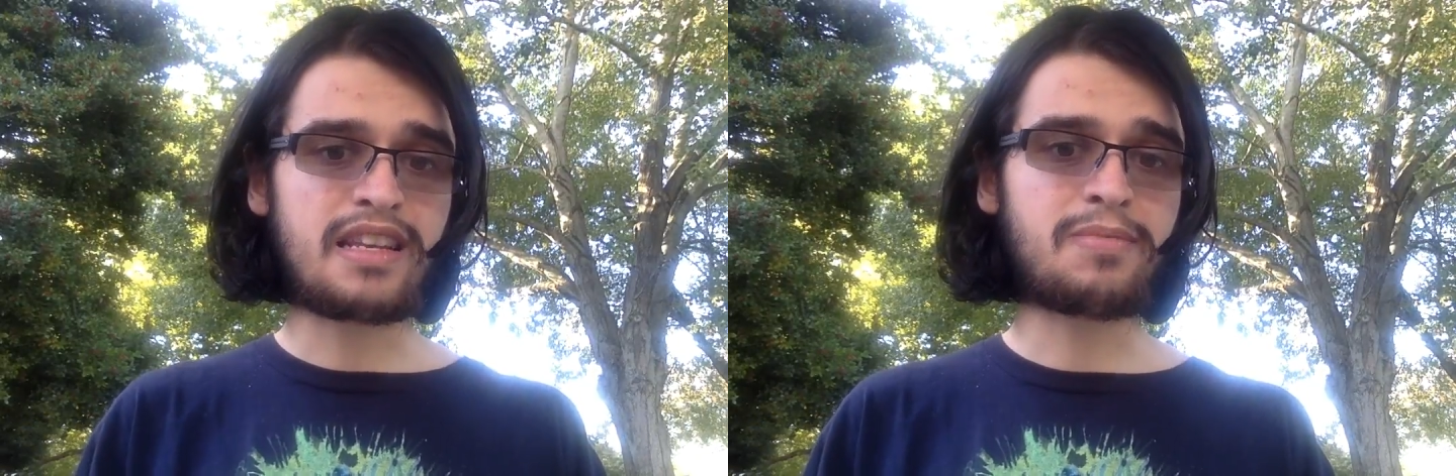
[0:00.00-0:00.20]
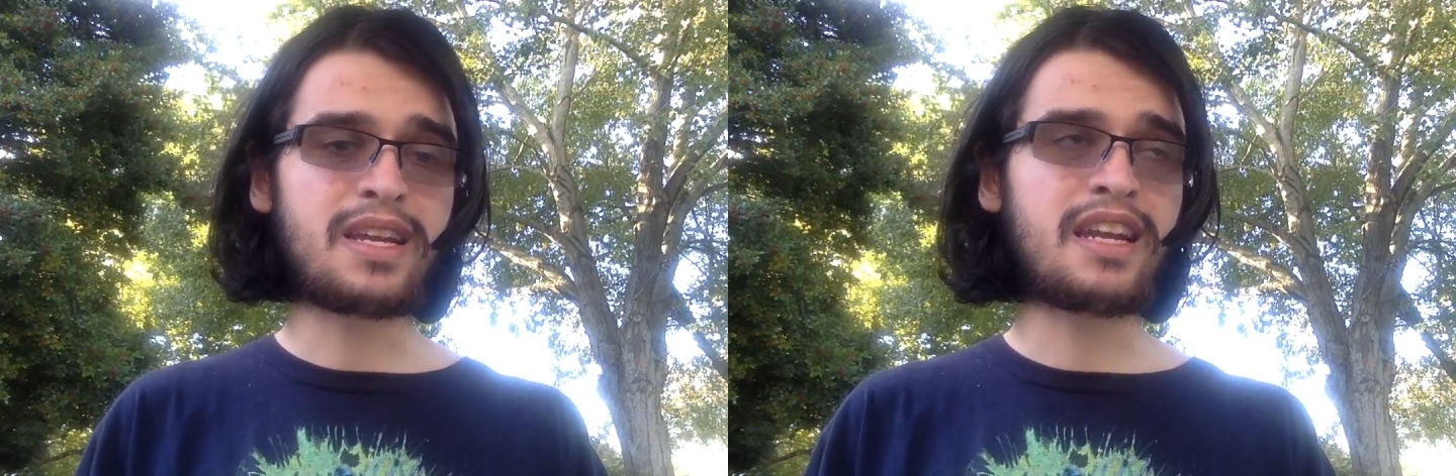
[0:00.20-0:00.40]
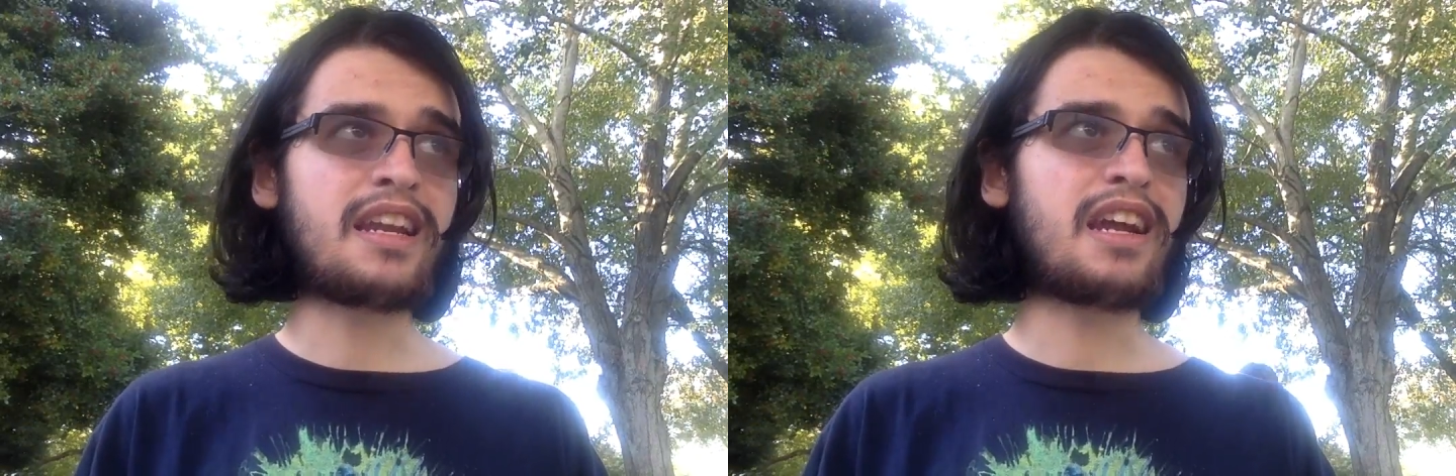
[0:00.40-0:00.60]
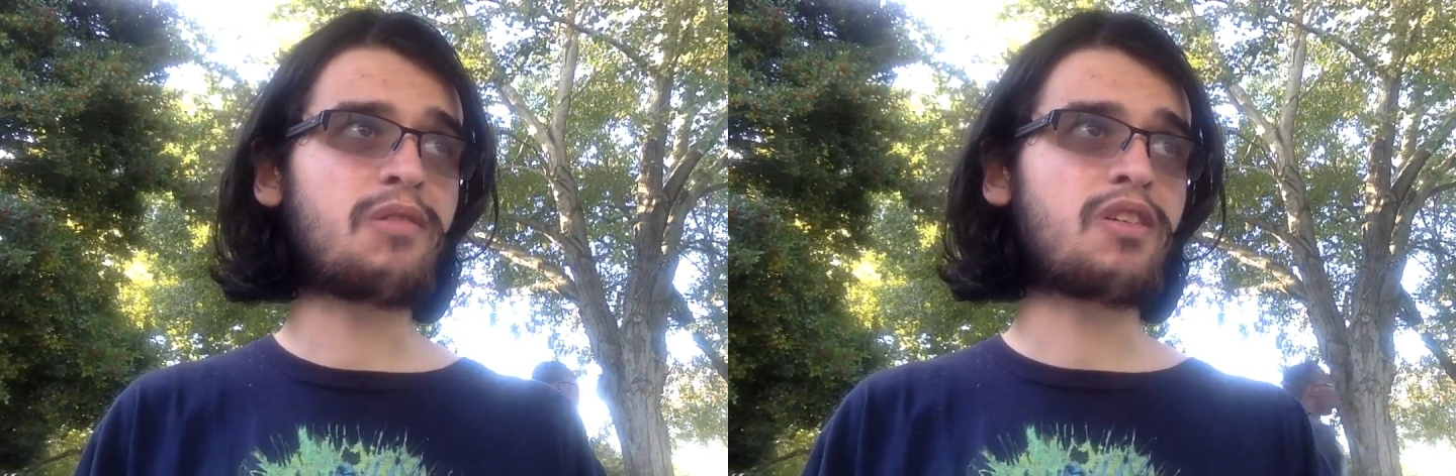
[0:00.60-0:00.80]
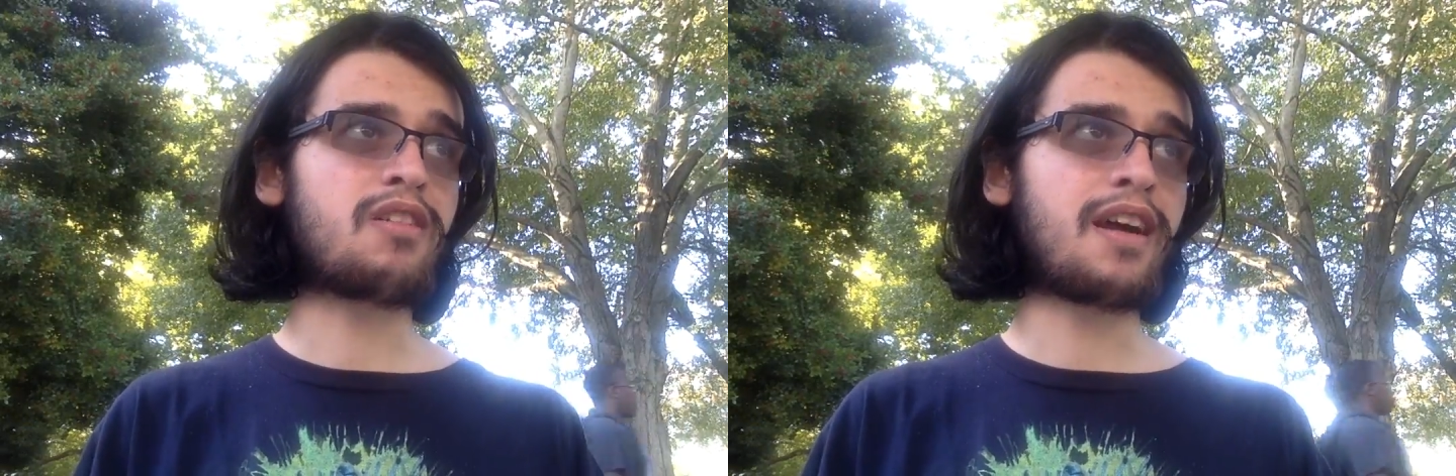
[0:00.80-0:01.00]
to be in an area
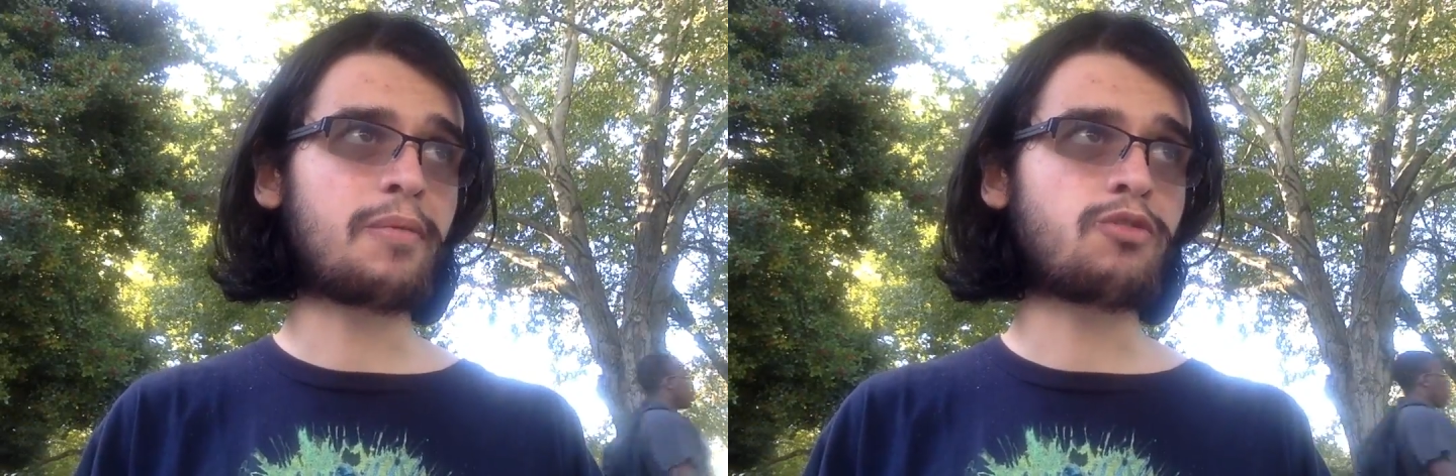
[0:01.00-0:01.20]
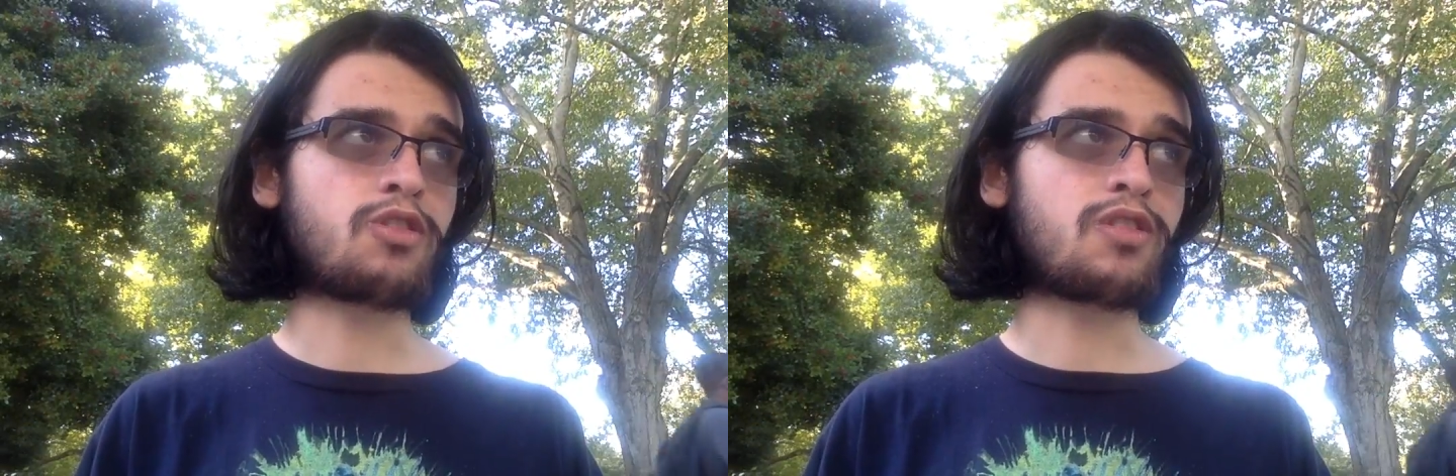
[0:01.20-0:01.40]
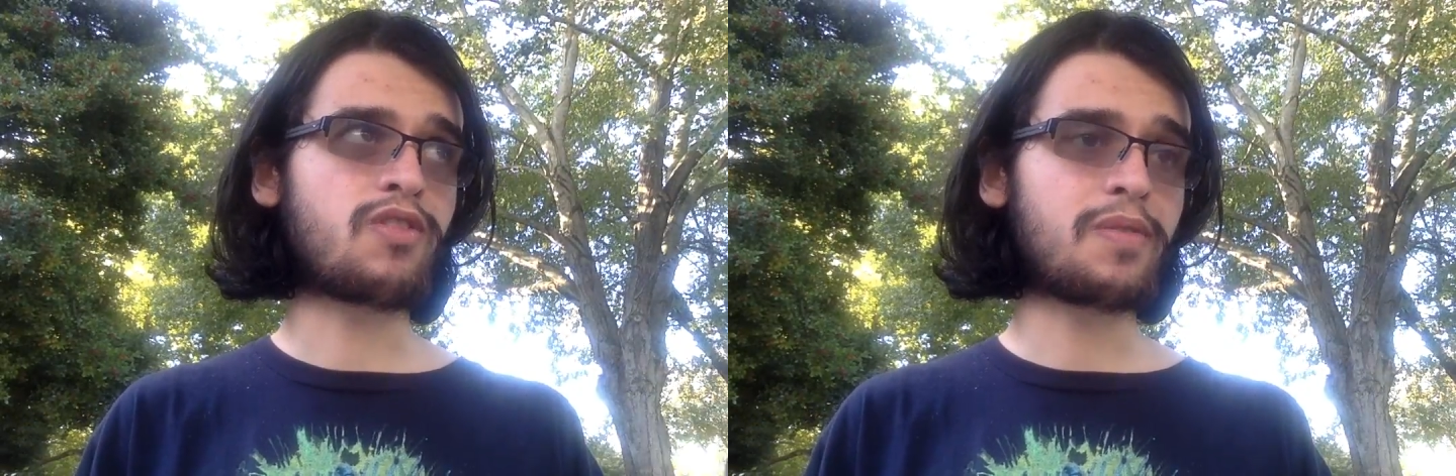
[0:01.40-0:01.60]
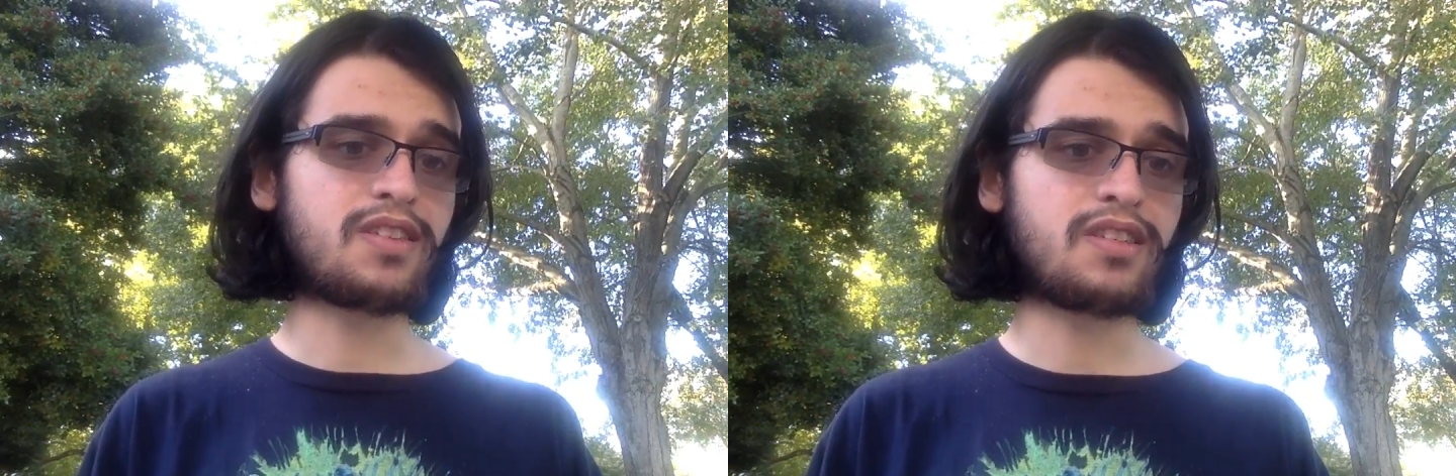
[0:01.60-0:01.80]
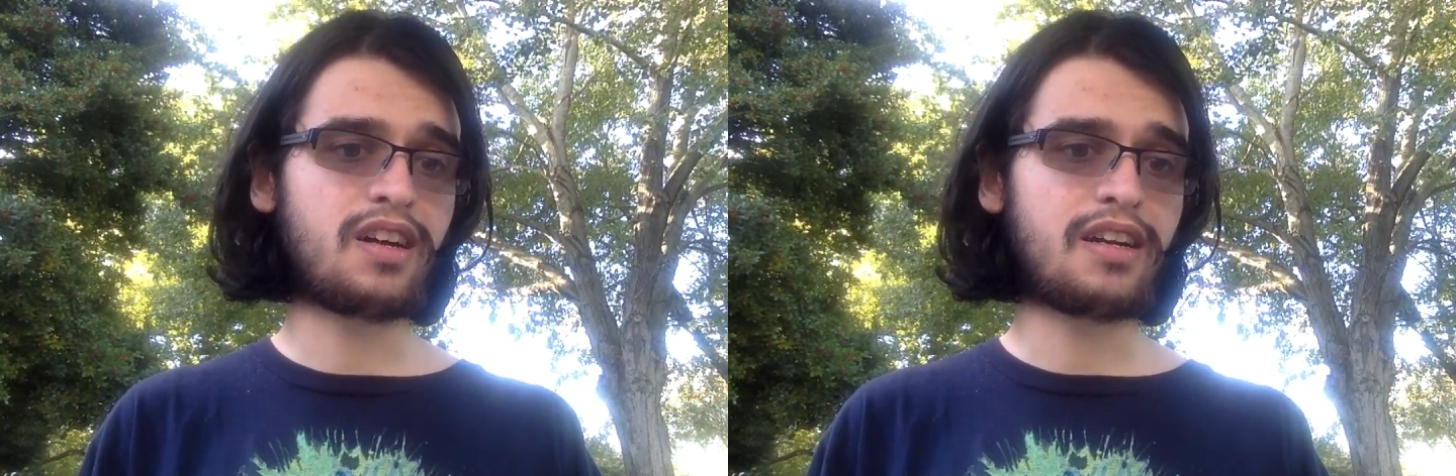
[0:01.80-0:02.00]
where they're unobstructed from the
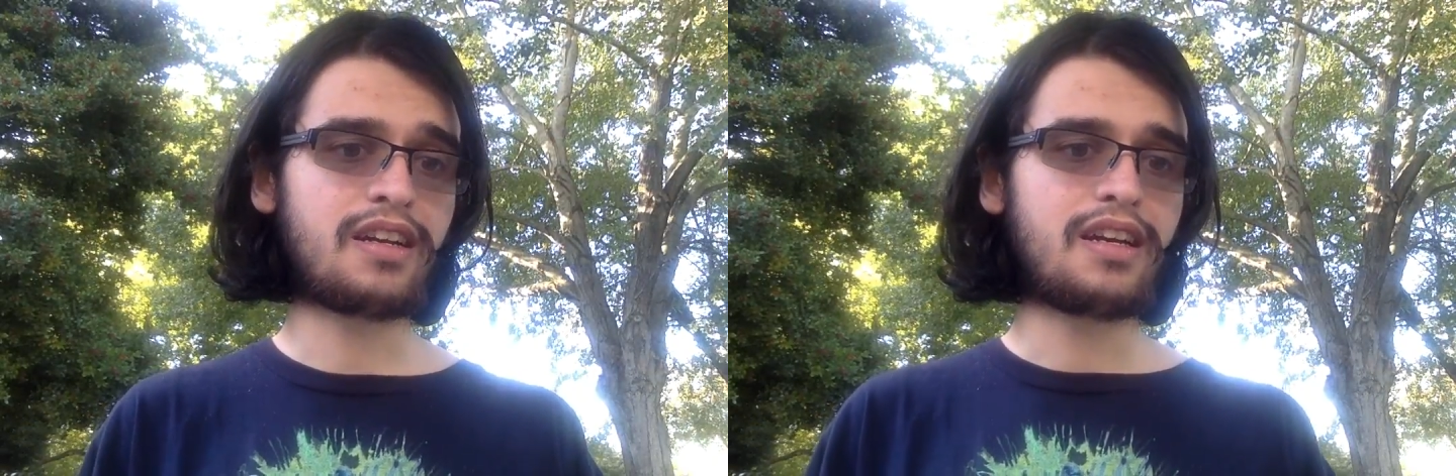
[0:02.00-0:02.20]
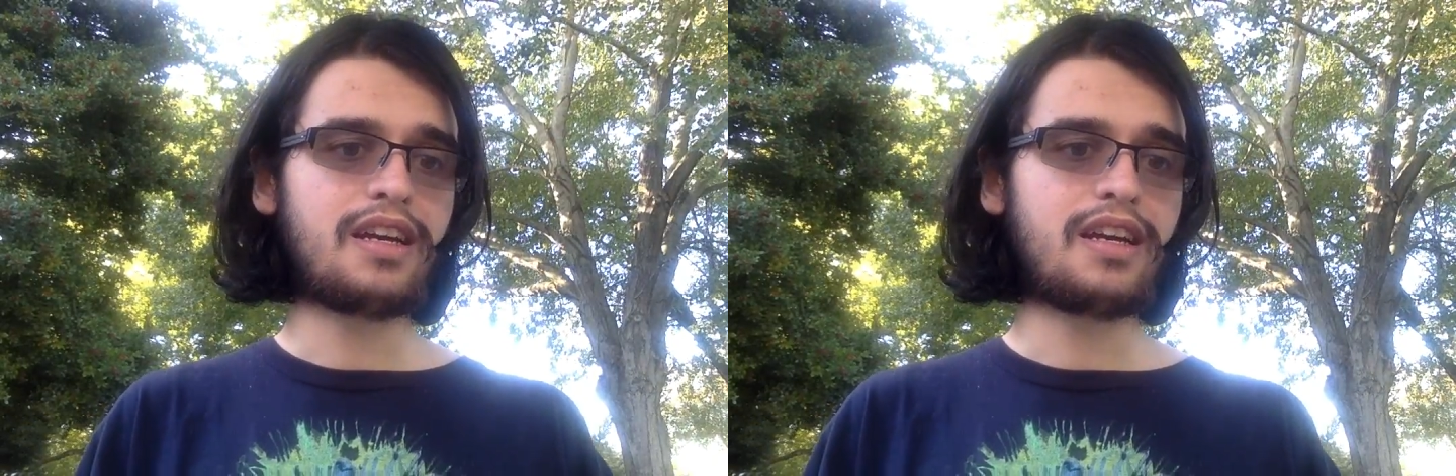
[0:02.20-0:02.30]
sun.